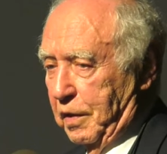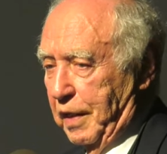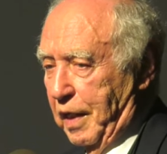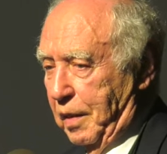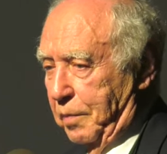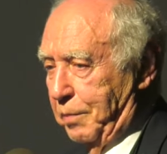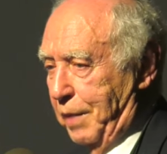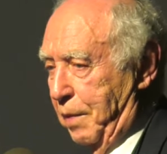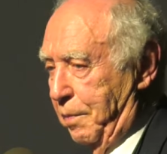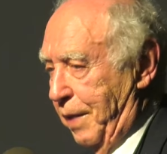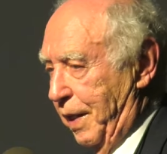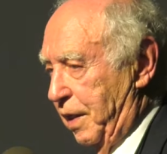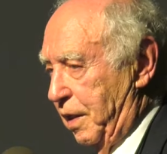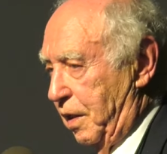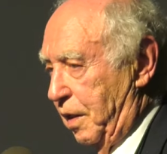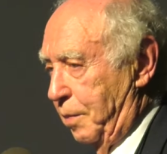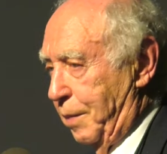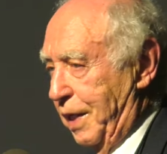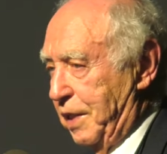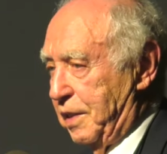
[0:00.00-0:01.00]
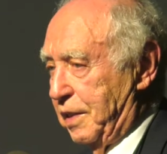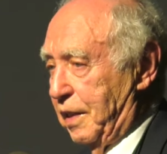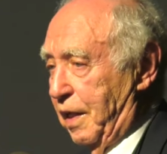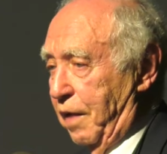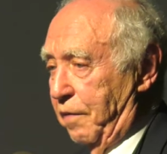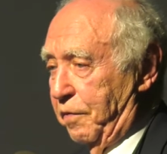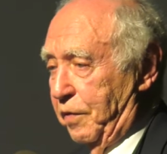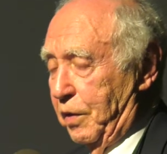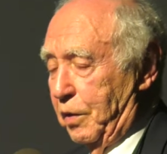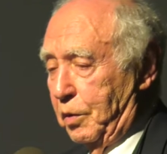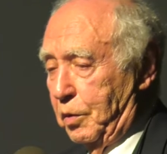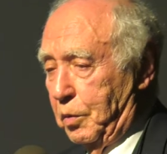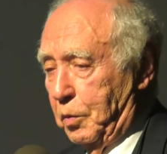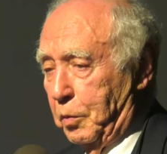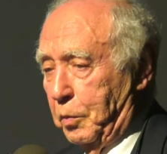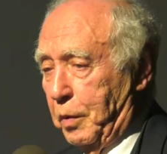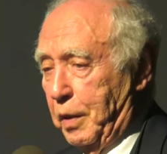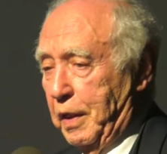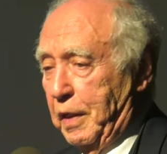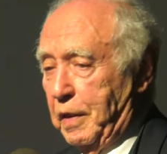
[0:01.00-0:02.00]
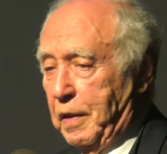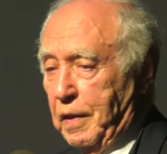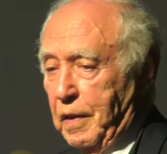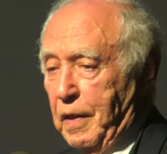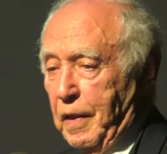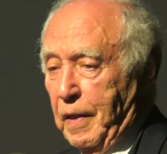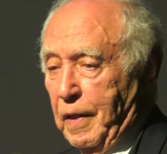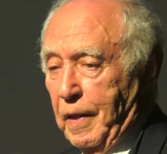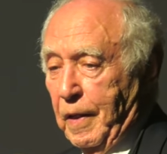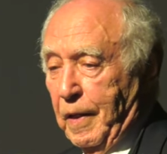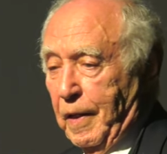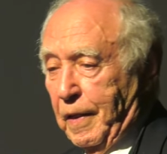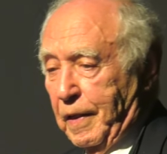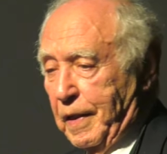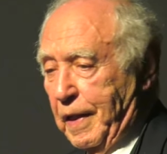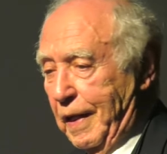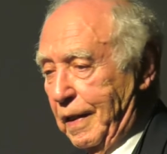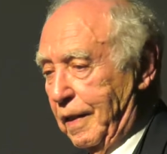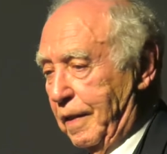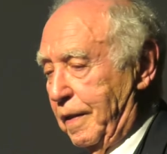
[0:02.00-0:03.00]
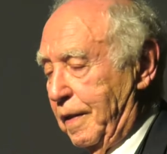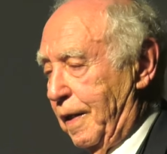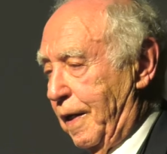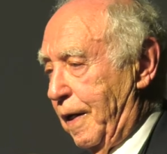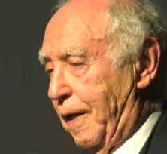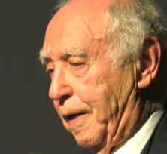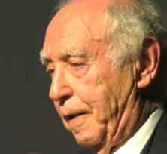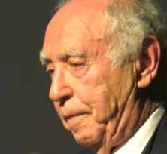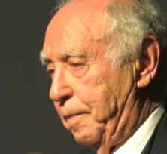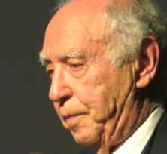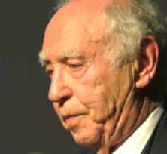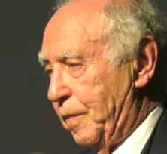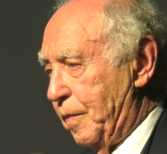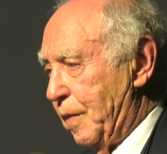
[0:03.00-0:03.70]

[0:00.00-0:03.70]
get my mother and myself into a cattle car,